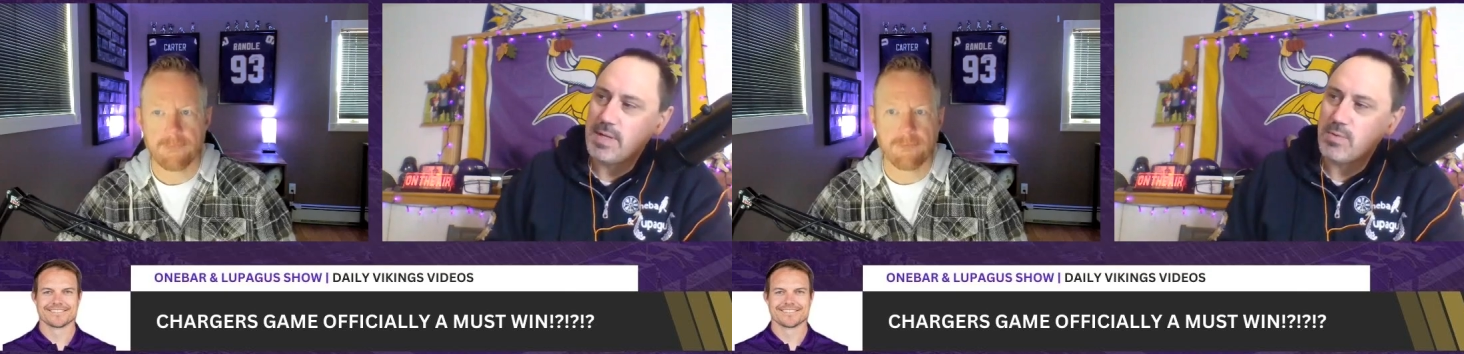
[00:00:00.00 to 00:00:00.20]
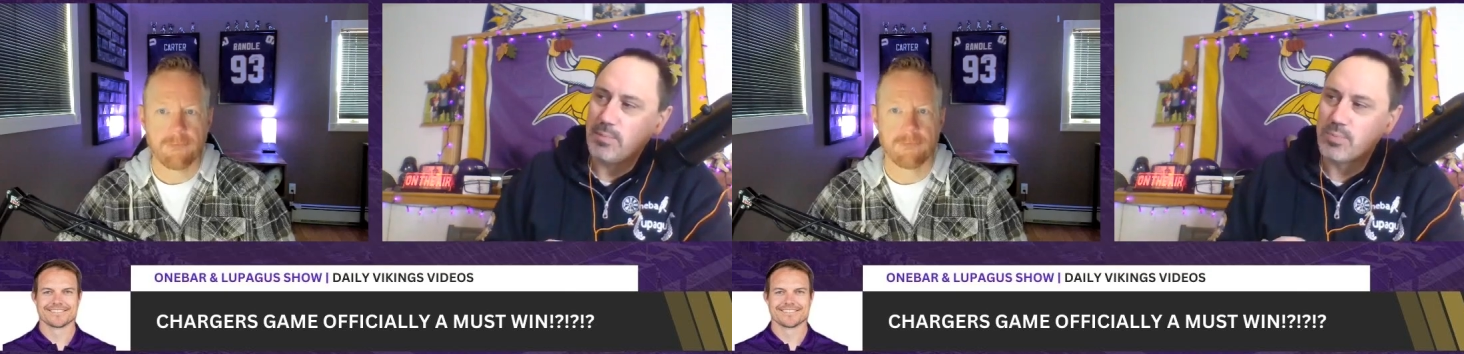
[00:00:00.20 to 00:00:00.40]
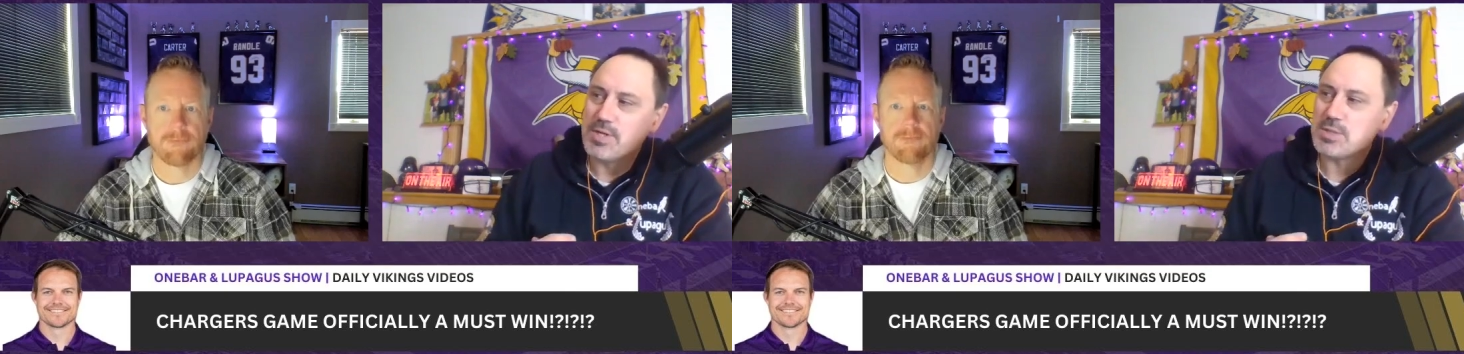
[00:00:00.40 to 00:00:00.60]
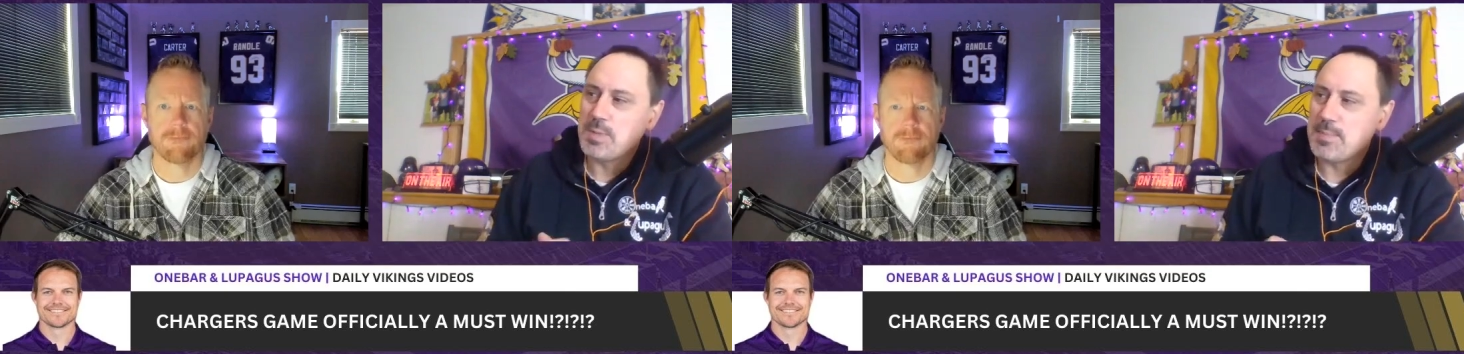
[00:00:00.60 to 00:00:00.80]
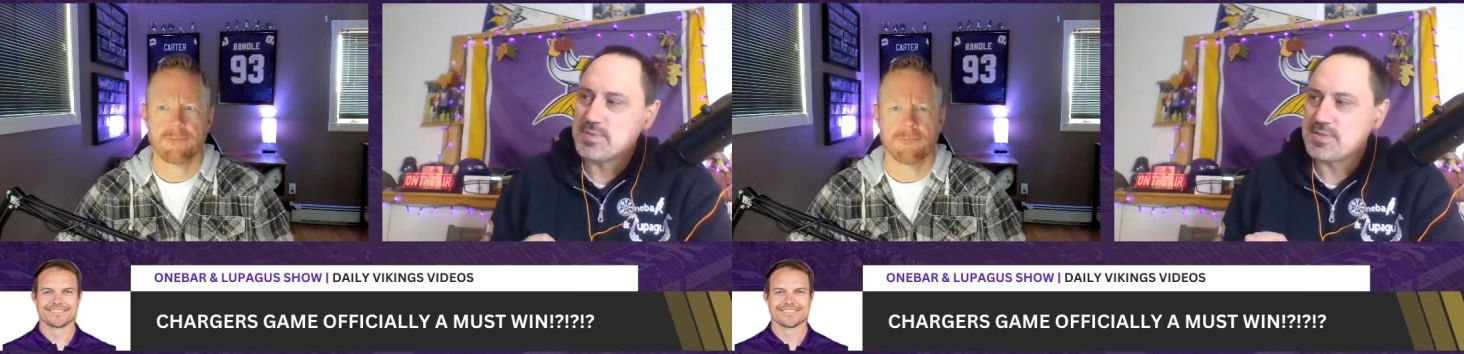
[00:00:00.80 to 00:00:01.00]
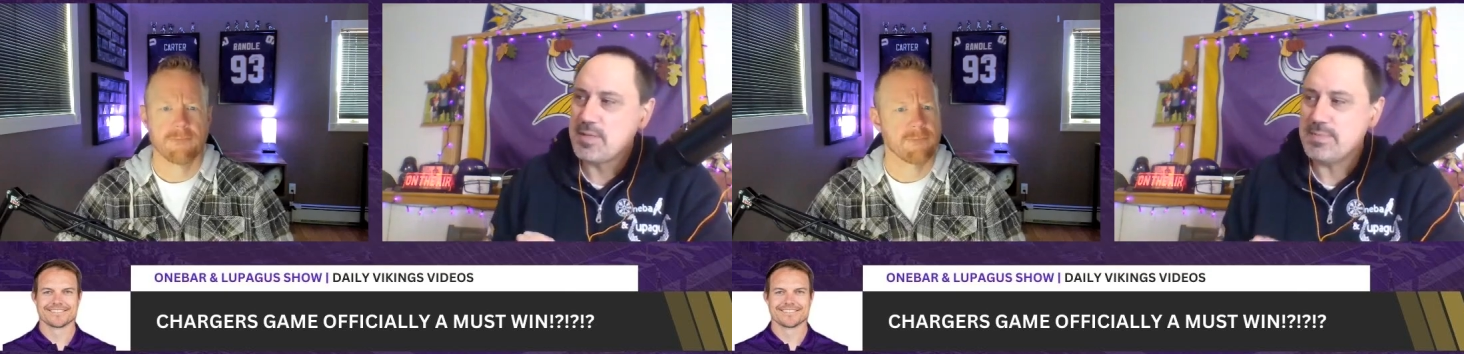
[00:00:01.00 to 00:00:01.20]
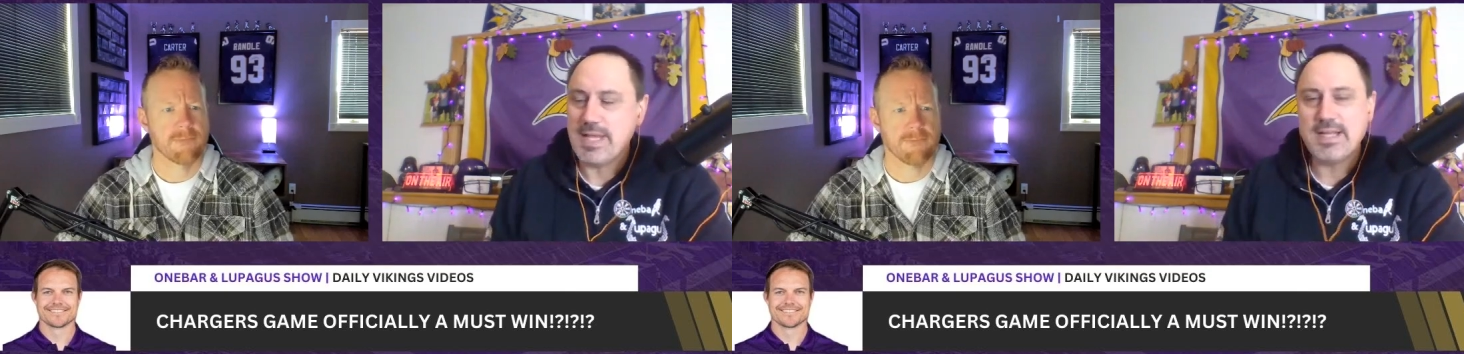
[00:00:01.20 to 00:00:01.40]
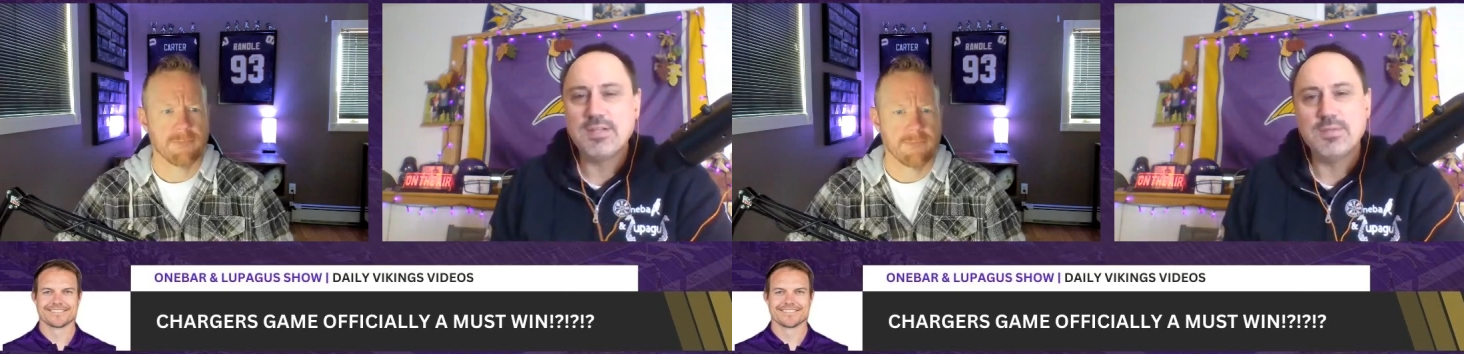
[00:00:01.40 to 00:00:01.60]
Speaker 1: while British people sleep
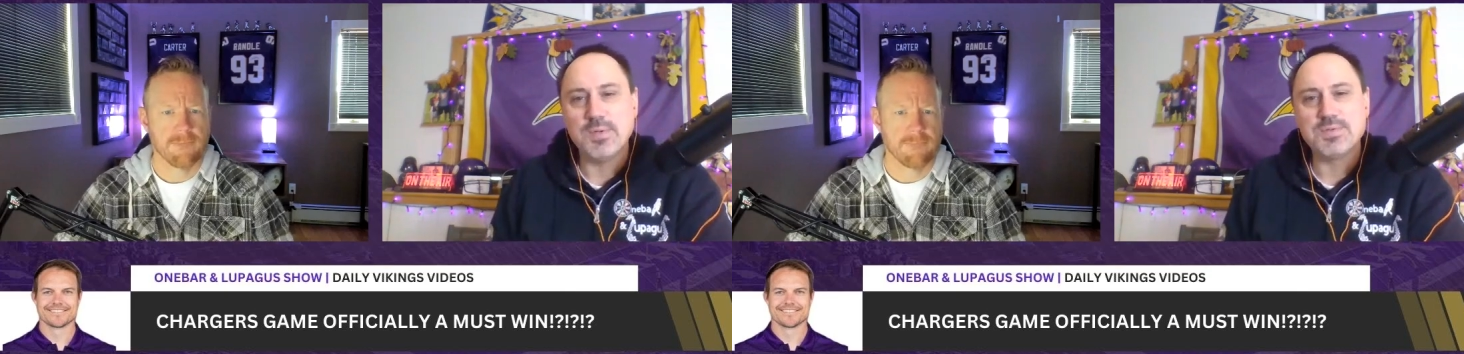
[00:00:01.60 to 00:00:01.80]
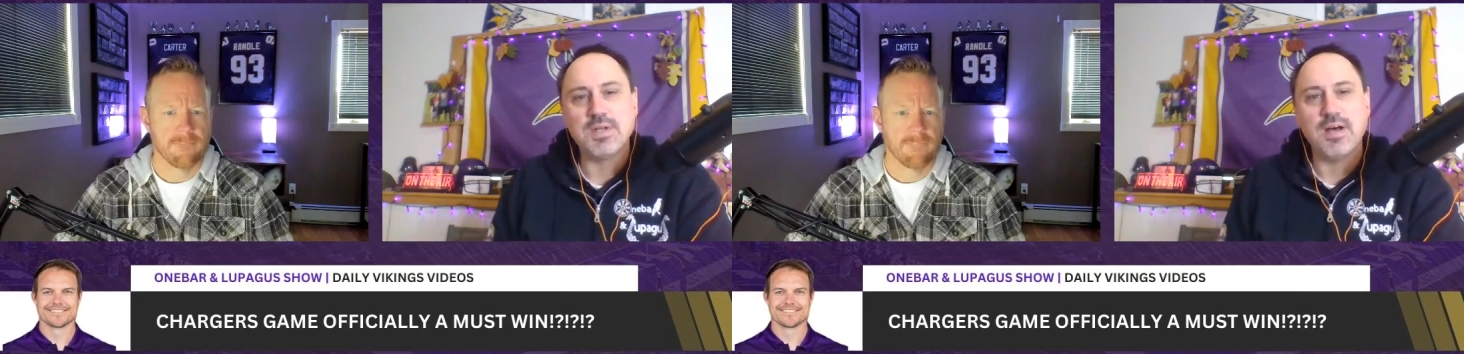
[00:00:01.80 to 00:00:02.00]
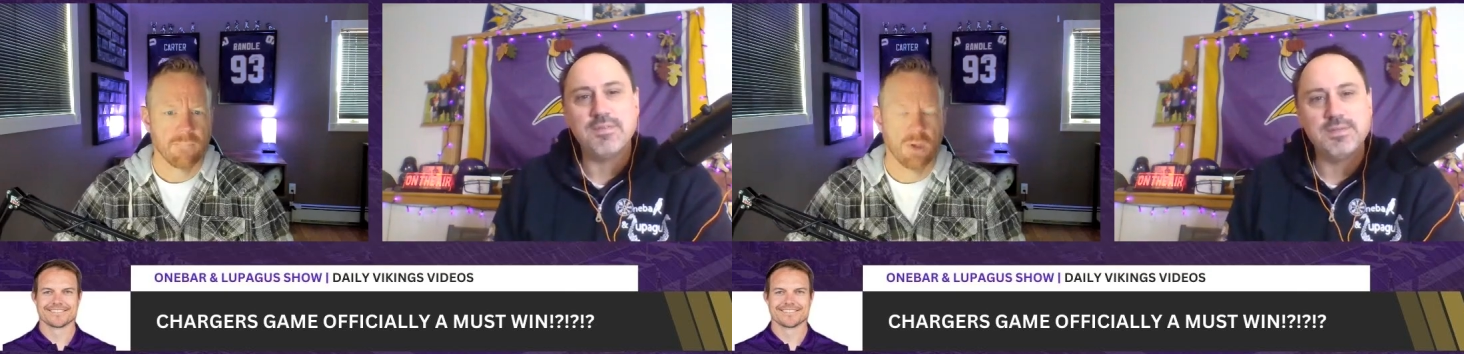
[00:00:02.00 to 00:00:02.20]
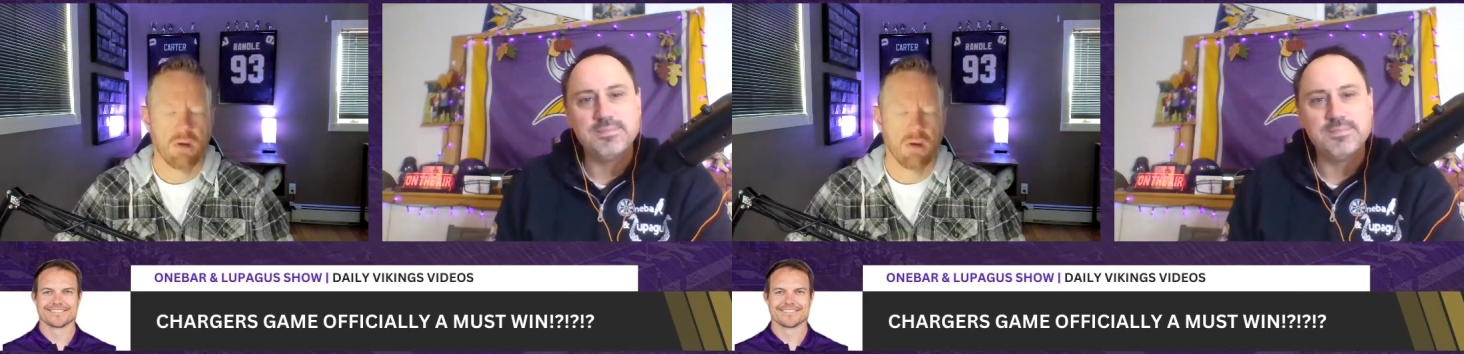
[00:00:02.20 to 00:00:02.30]
naked the most often.